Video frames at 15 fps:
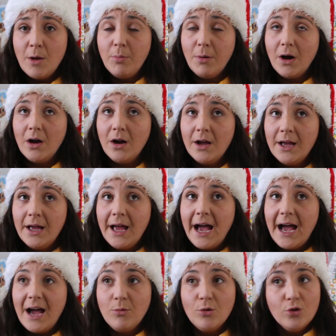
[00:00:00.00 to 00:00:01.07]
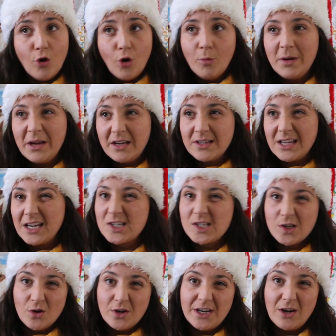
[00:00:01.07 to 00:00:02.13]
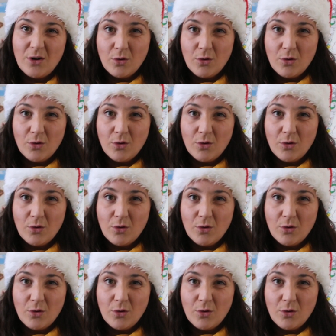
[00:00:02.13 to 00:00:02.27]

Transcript: but I will not be like slotting in